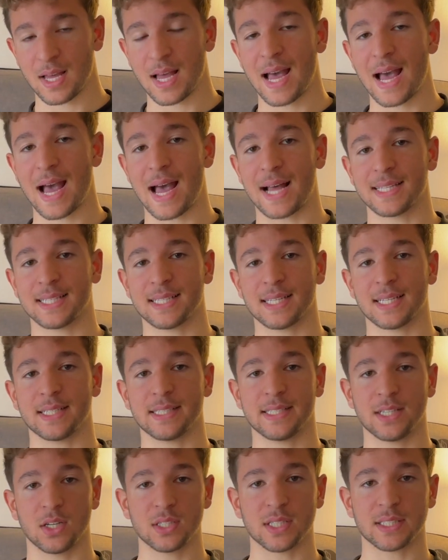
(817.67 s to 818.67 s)
And
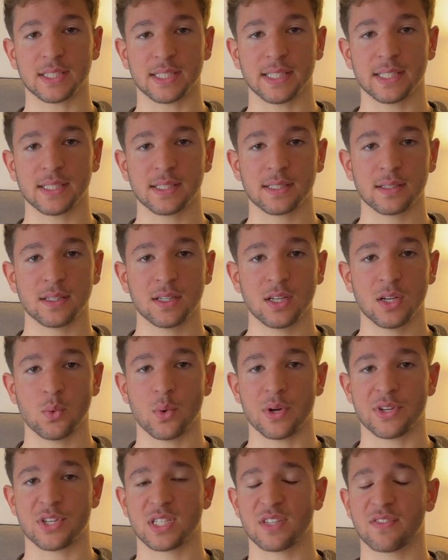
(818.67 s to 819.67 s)
the other thing,
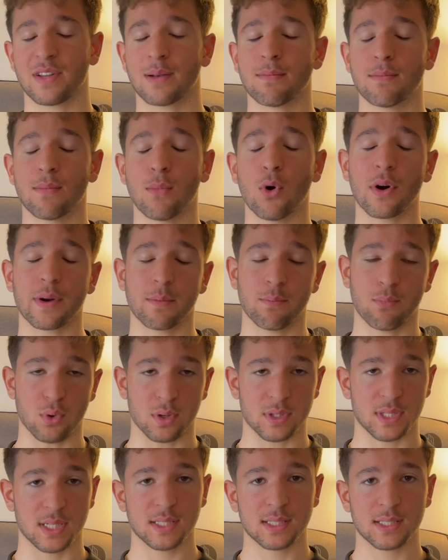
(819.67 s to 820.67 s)
which is even more
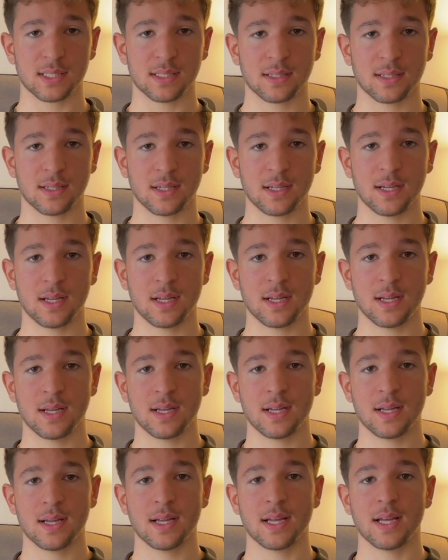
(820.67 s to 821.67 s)
important,
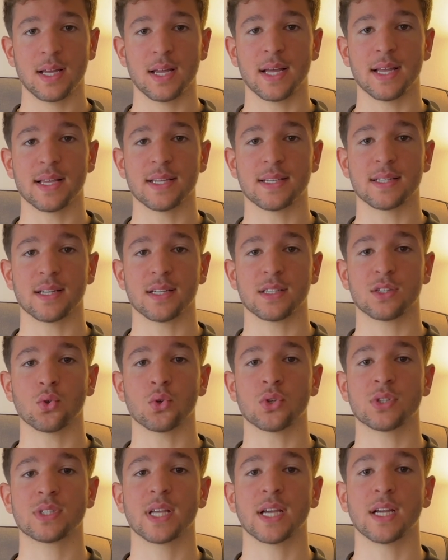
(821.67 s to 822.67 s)
is to
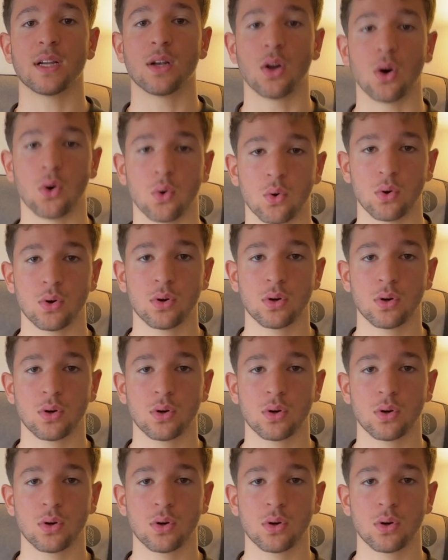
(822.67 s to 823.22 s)
stay low,